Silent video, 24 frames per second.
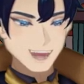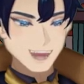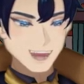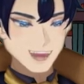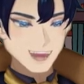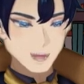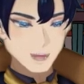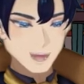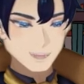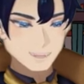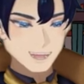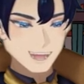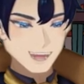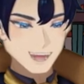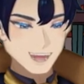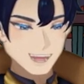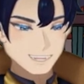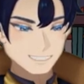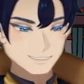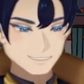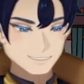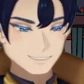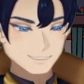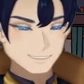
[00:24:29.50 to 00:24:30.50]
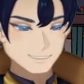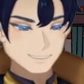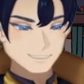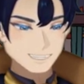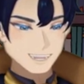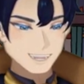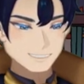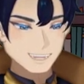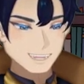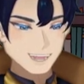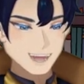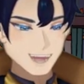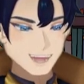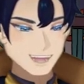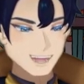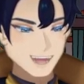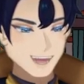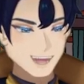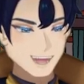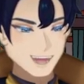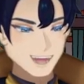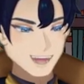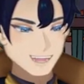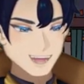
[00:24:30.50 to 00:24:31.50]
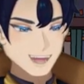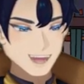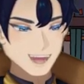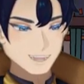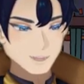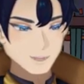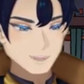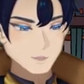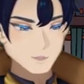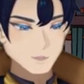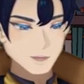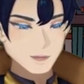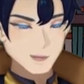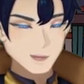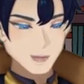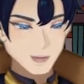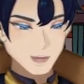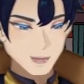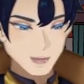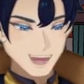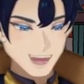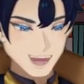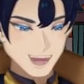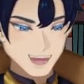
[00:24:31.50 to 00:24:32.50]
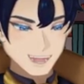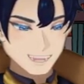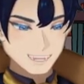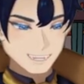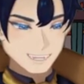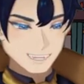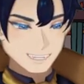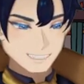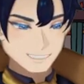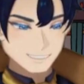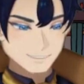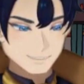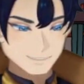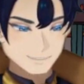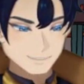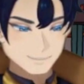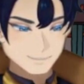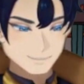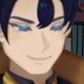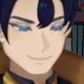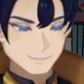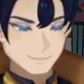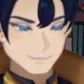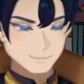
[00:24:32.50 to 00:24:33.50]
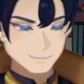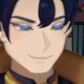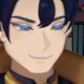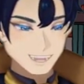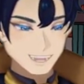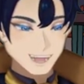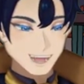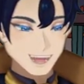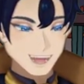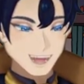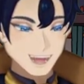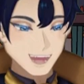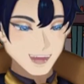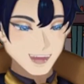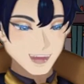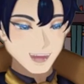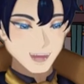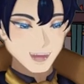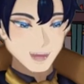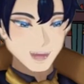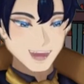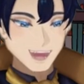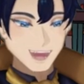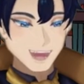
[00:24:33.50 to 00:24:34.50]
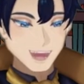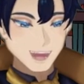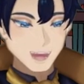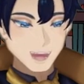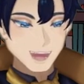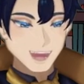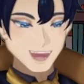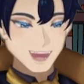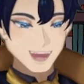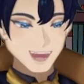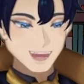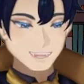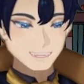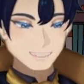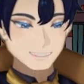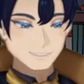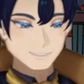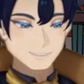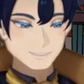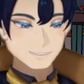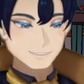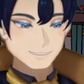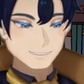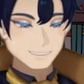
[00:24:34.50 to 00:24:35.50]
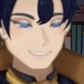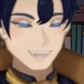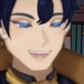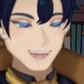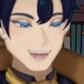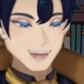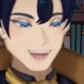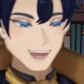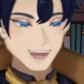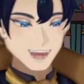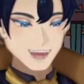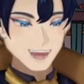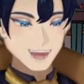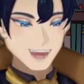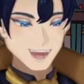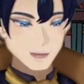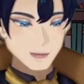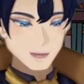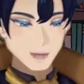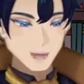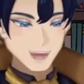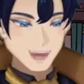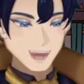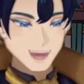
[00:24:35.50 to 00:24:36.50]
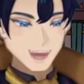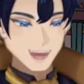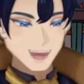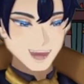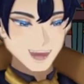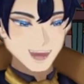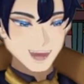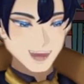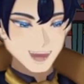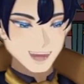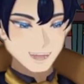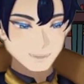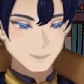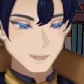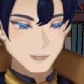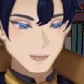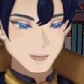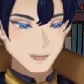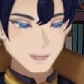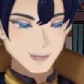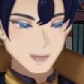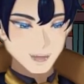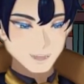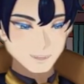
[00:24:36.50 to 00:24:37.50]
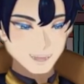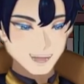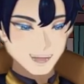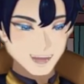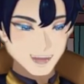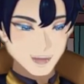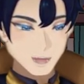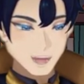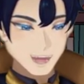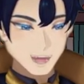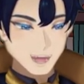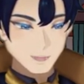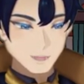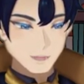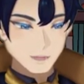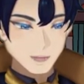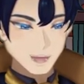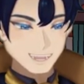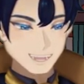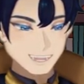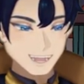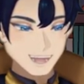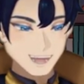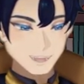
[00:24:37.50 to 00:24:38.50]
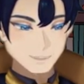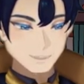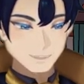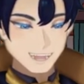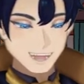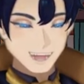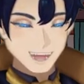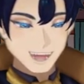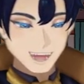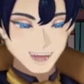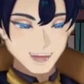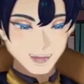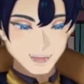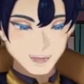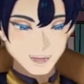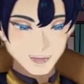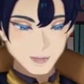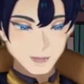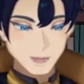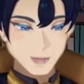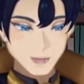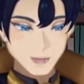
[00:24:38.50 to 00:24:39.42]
came a flight of ancient steps worn with centuries, and then another iron gate, And then they were inside, though still climbing a twisting flight of stone